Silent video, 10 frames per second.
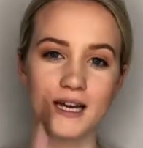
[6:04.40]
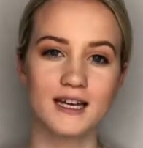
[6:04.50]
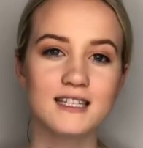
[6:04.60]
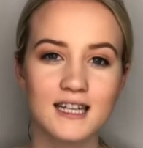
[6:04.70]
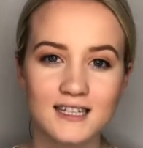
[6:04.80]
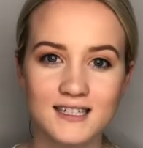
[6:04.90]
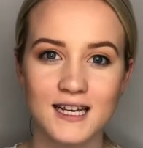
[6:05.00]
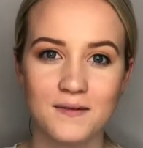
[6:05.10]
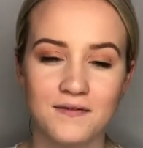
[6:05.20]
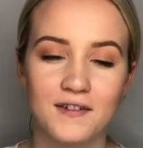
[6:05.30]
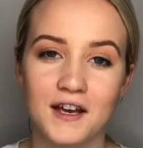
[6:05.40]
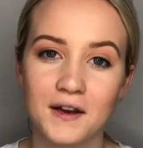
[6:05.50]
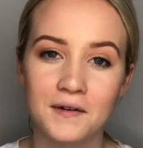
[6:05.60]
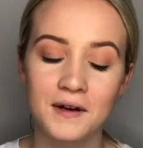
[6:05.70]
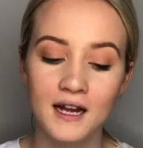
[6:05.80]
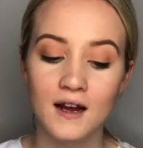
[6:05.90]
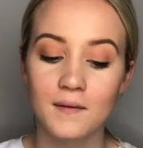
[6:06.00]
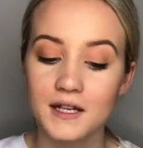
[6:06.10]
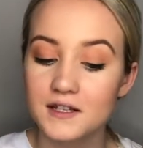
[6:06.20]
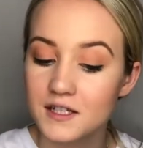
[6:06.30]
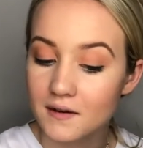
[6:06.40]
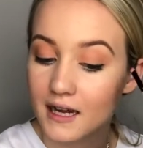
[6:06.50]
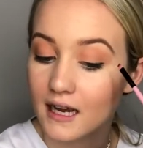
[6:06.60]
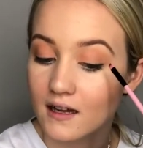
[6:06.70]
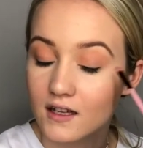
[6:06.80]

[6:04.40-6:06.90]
Here's a little tip for you. When you're doing,